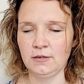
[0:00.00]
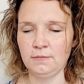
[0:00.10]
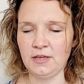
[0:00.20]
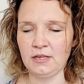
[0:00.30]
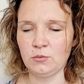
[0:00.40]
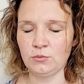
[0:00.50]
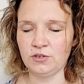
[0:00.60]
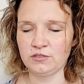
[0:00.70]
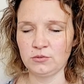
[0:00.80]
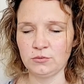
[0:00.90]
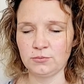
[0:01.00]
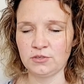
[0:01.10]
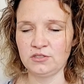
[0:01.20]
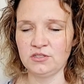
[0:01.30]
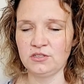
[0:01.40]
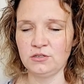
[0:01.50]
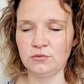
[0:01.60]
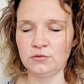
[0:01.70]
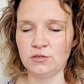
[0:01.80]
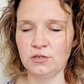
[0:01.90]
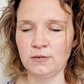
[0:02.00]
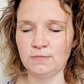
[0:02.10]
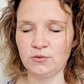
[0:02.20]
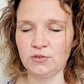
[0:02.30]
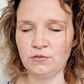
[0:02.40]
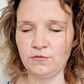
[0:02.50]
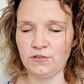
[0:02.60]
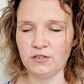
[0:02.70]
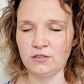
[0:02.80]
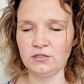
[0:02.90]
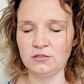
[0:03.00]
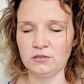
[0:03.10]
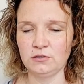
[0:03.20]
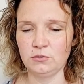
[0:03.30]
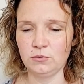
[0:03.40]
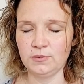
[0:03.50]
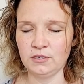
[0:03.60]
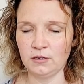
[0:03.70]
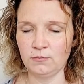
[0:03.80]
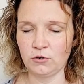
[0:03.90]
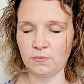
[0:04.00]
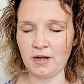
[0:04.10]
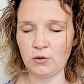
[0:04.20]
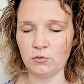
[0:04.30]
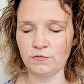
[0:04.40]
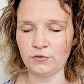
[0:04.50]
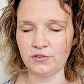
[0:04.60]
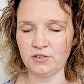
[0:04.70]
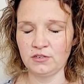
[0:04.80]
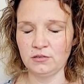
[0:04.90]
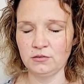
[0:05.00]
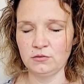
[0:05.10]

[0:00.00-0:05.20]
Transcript: Pain will want to imprison you, but when you feel it, you will become more powerful than it.